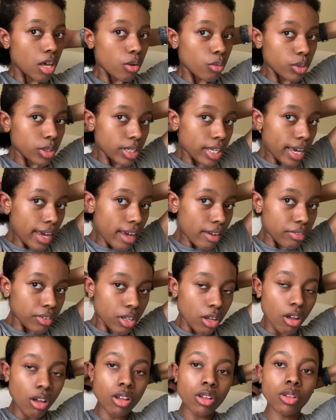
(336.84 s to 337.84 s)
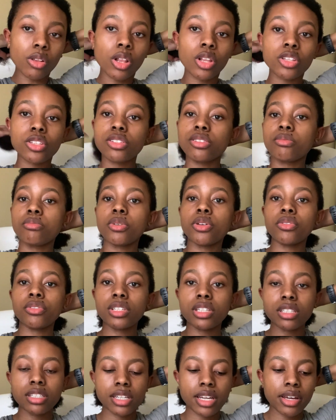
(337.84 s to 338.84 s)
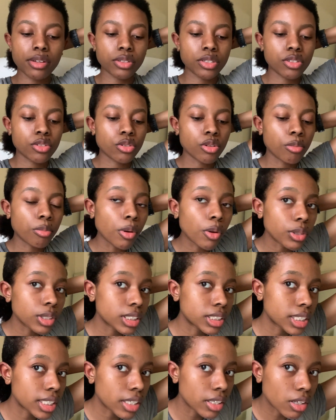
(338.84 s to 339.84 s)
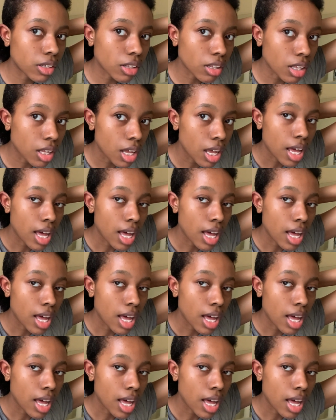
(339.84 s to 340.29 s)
And when you have it all smoothed down into a ponytail,